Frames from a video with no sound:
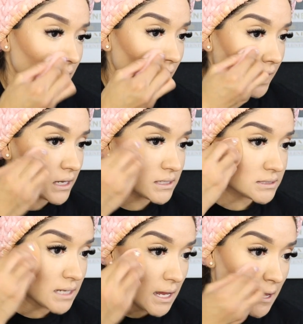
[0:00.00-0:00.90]

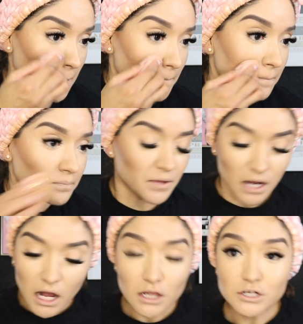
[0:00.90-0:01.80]
And the
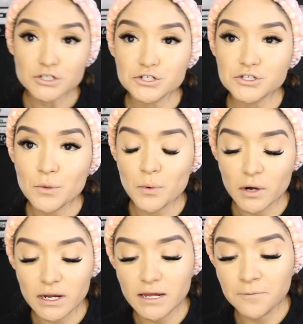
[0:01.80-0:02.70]
colors are so
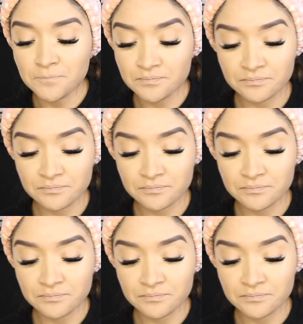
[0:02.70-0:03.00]
pretty.